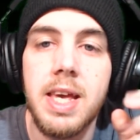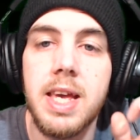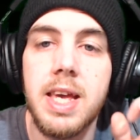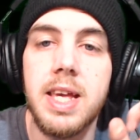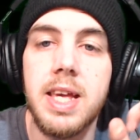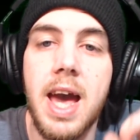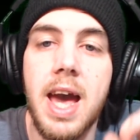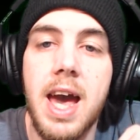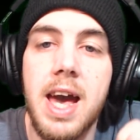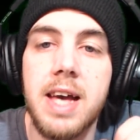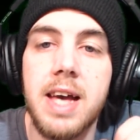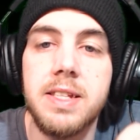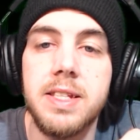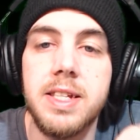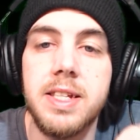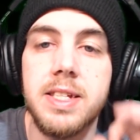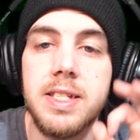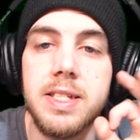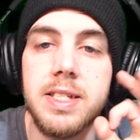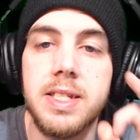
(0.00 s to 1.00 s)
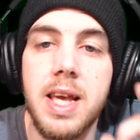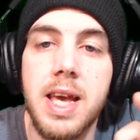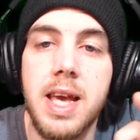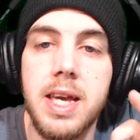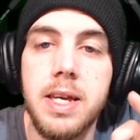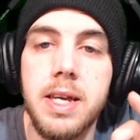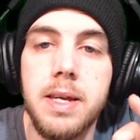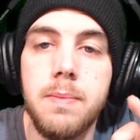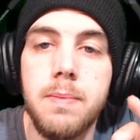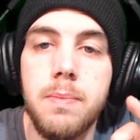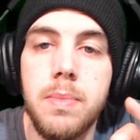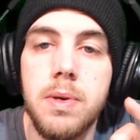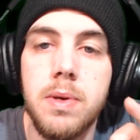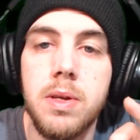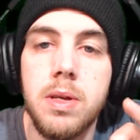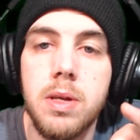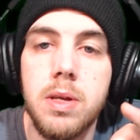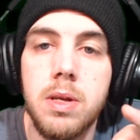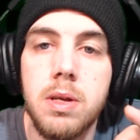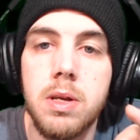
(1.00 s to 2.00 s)
it has the same
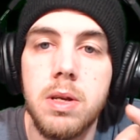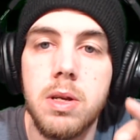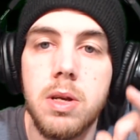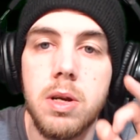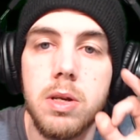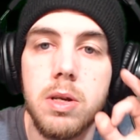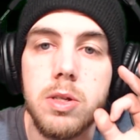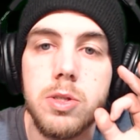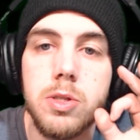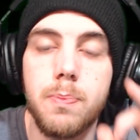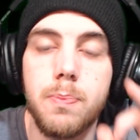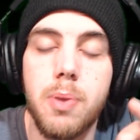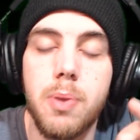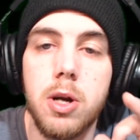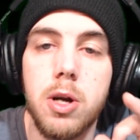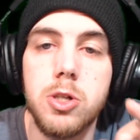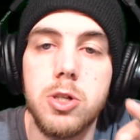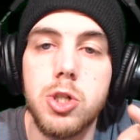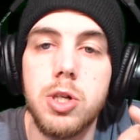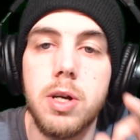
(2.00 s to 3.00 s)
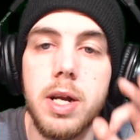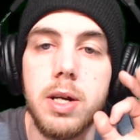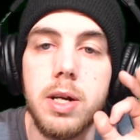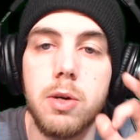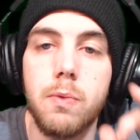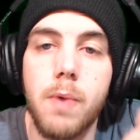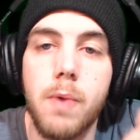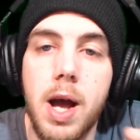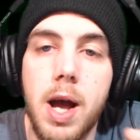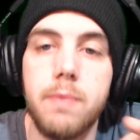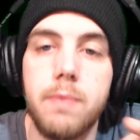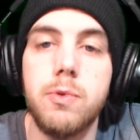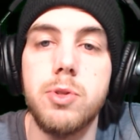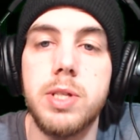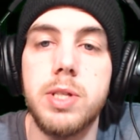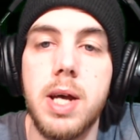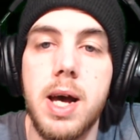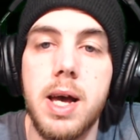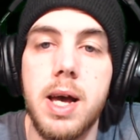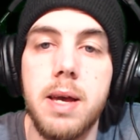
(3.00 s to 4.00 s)
departure and arrival
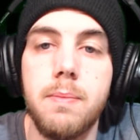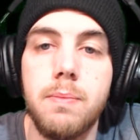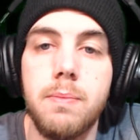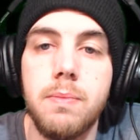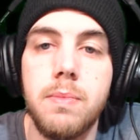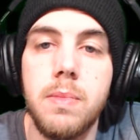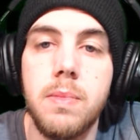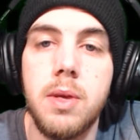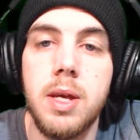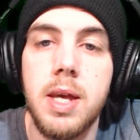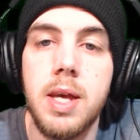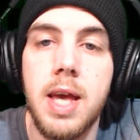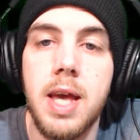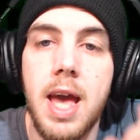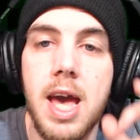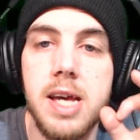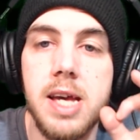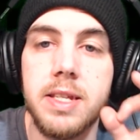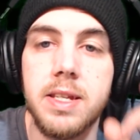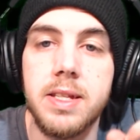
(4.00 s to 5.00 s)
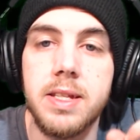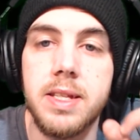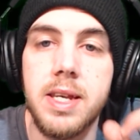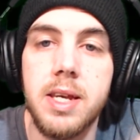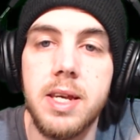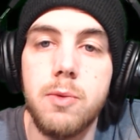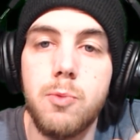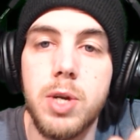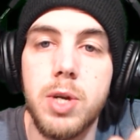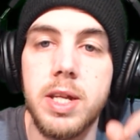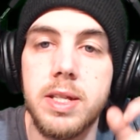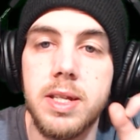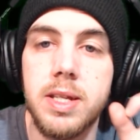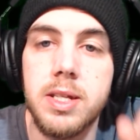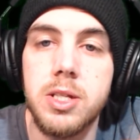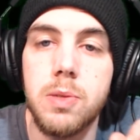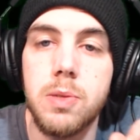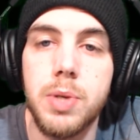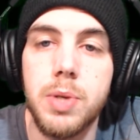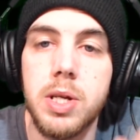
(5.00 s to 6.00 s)
time as it did when it
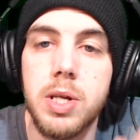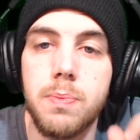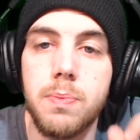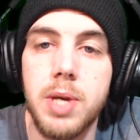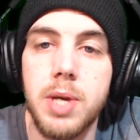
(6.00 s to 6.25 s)
disappeared